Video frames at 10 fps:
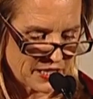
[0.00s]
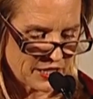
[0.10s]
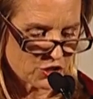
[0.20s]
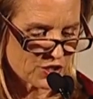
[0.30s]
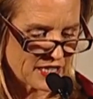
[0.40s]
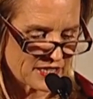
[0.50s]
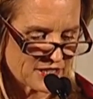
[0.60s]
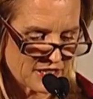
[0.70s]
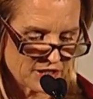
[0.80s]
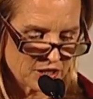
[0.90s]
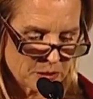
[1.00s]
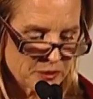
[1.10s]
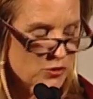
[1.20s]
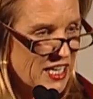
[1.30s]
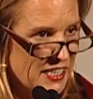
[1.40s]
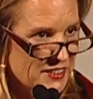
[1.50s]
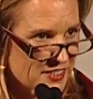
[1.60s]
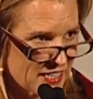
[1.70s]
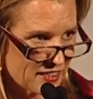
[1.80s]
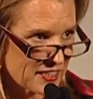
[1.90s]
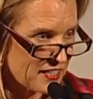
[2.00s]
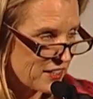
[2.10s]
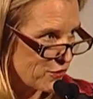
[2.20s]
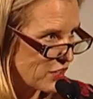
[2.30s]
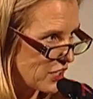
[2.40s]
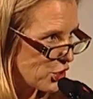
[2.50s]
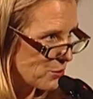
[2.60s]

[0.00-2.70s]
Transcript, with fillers: interested in human rights, and I have uh,